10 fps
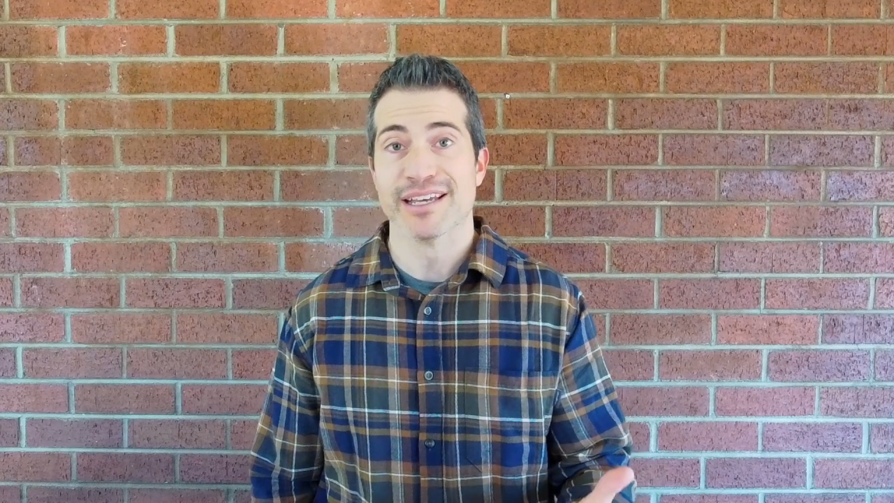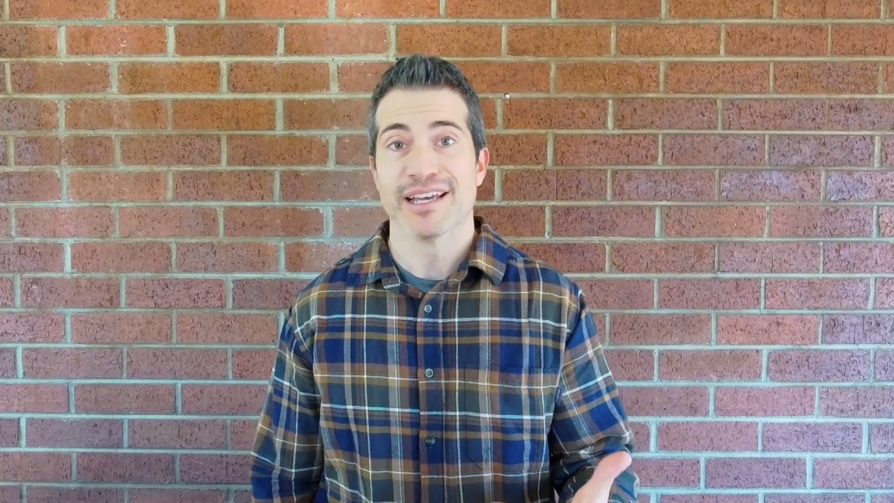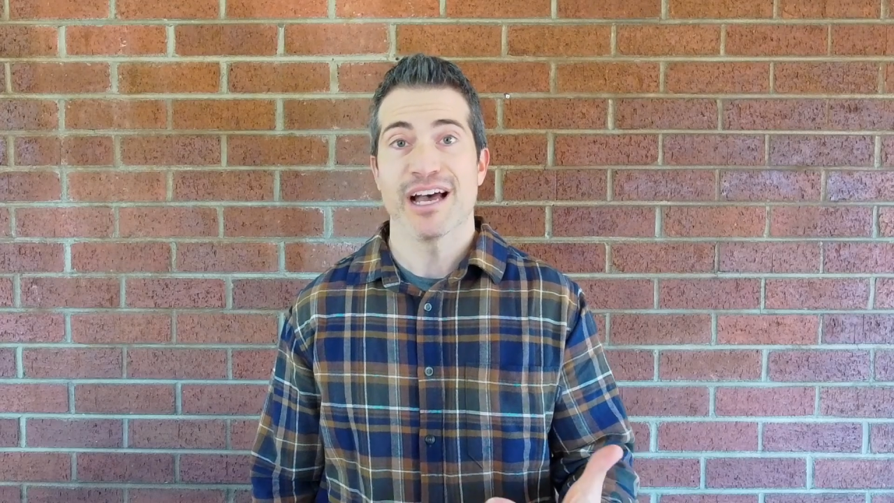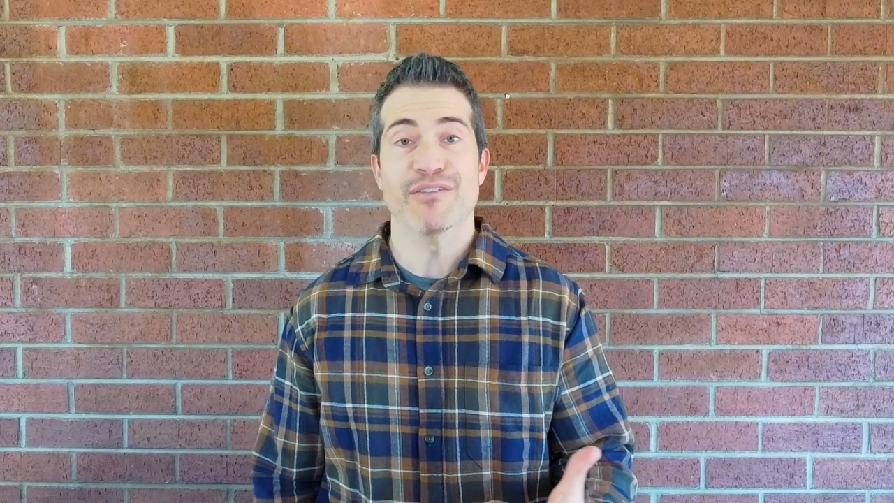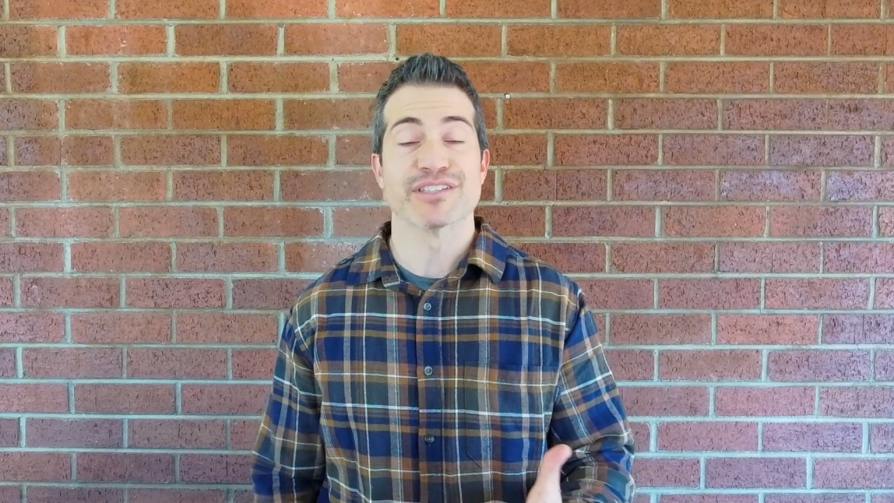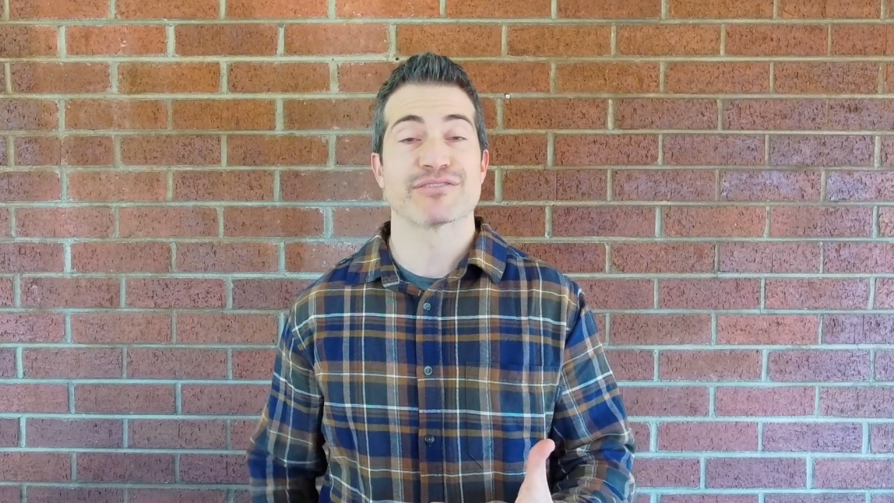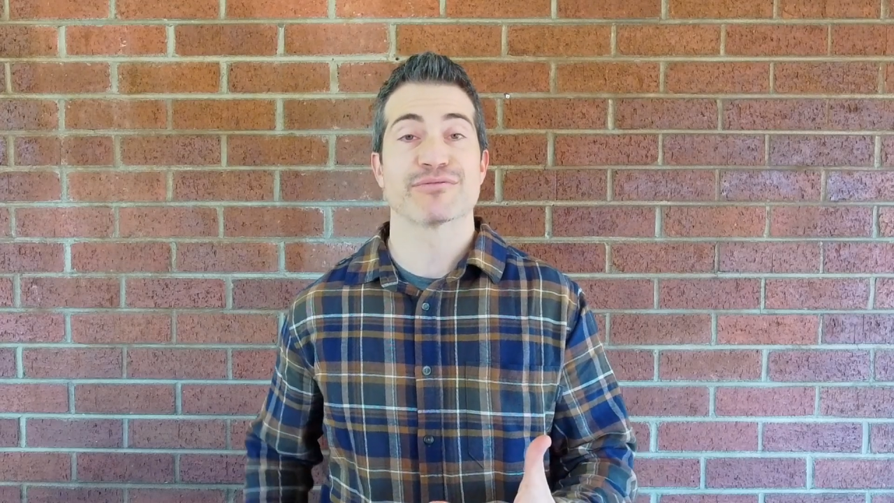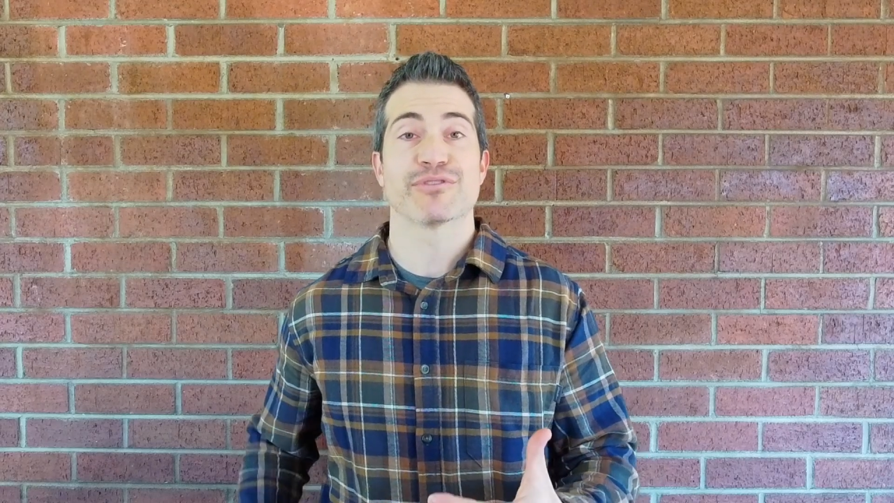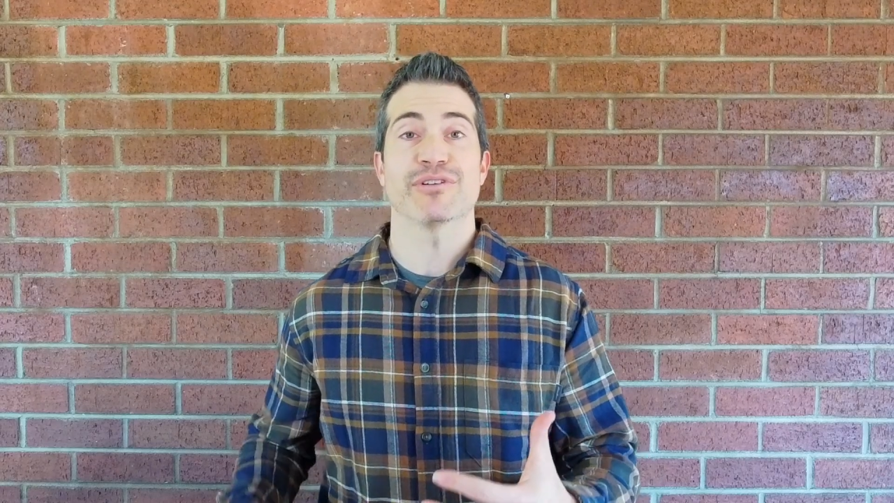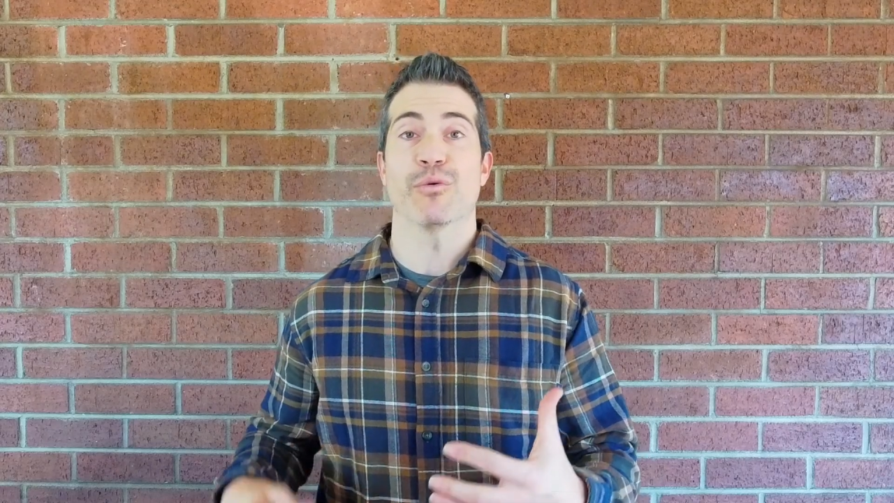of us
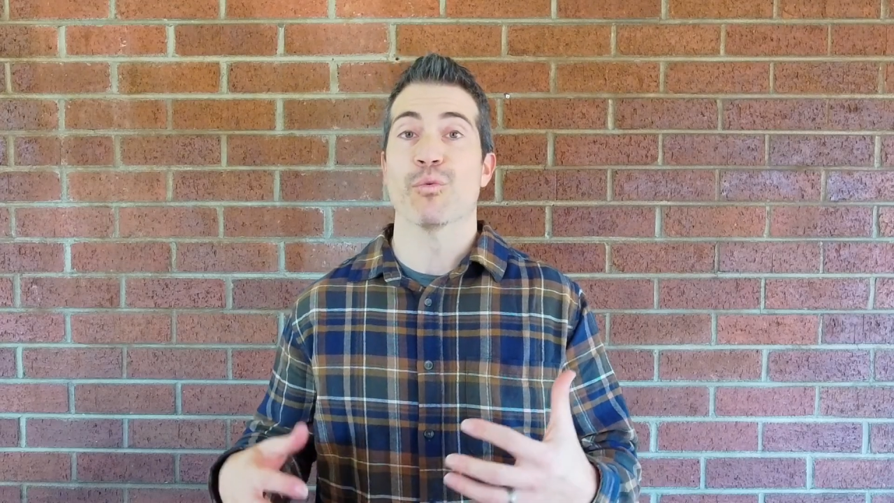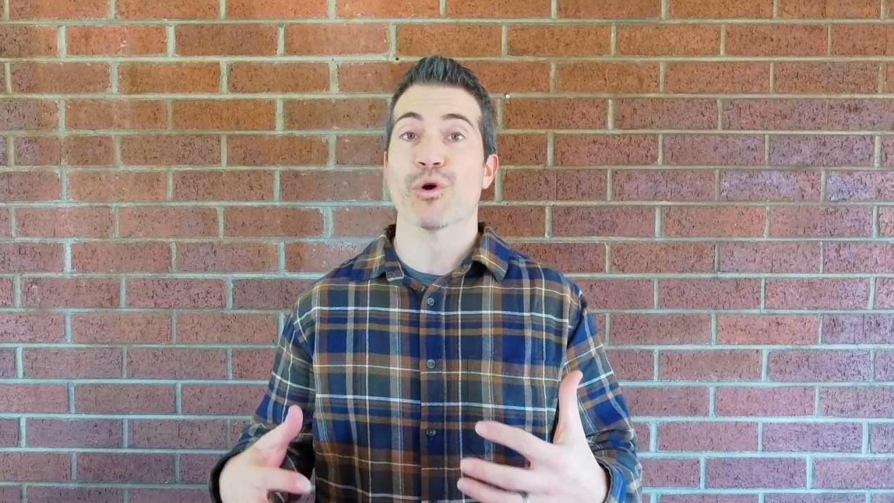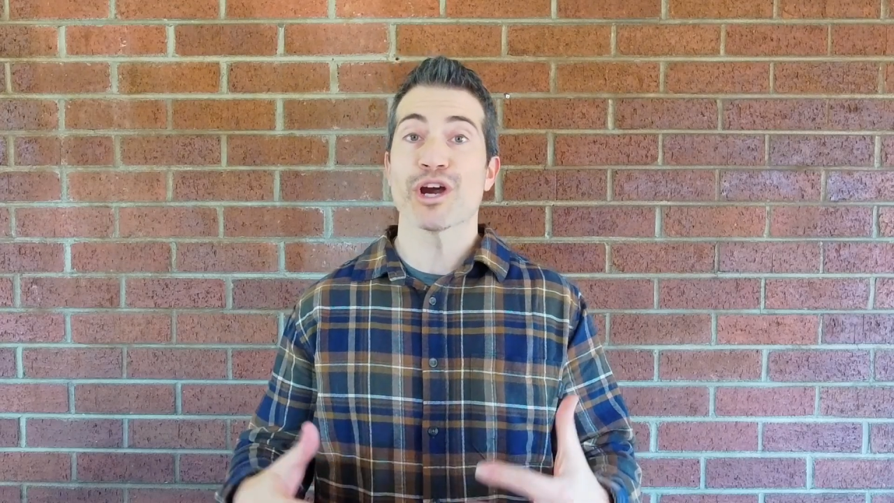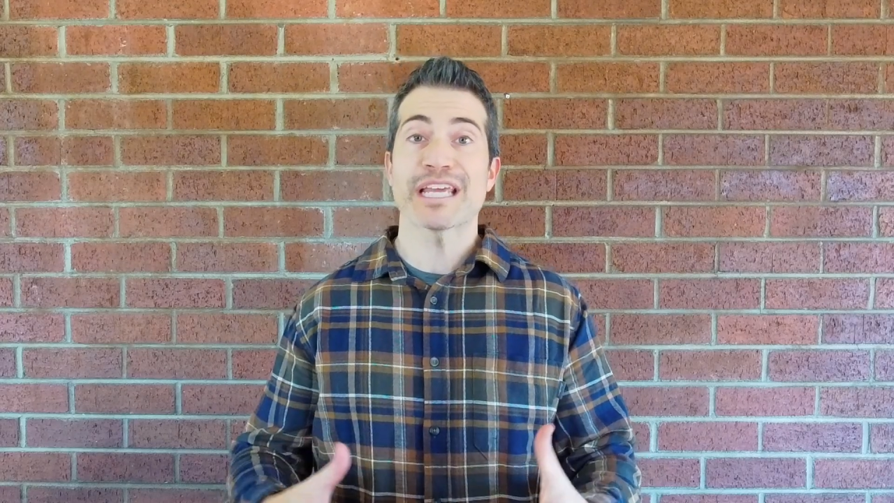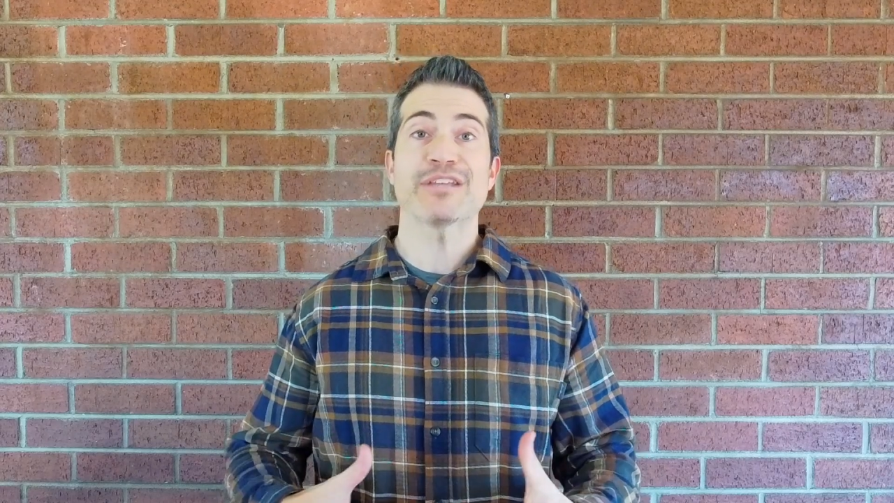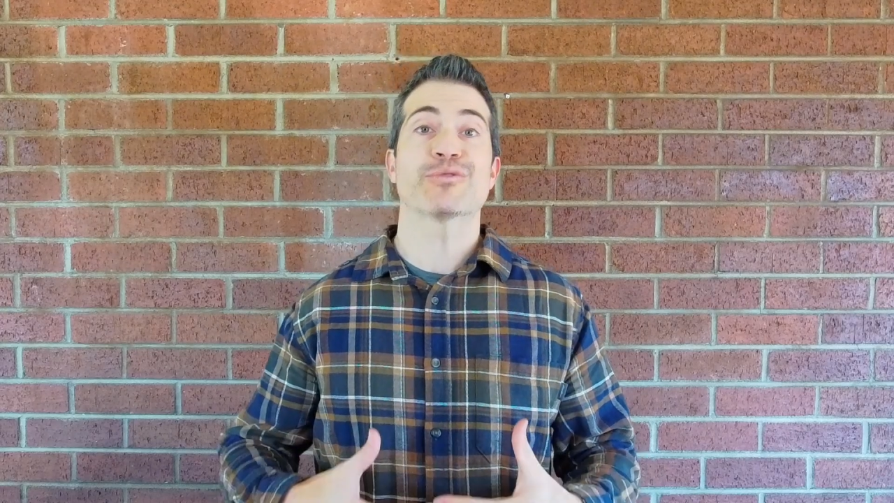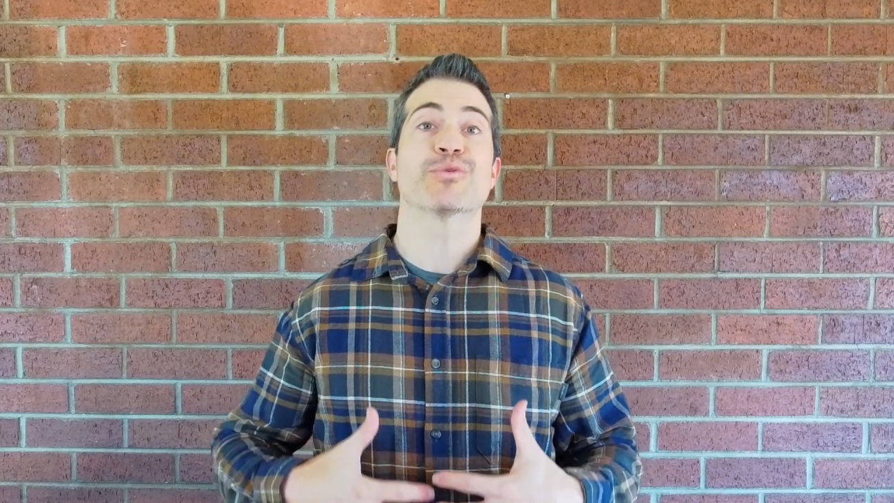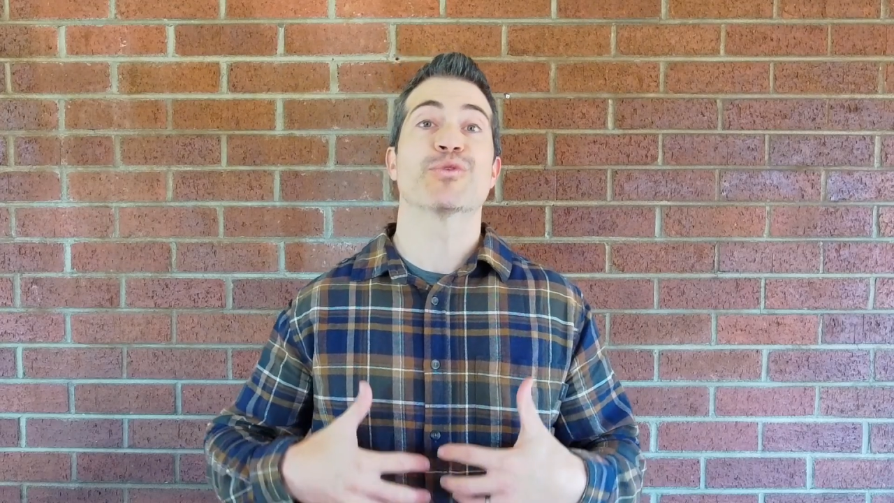working through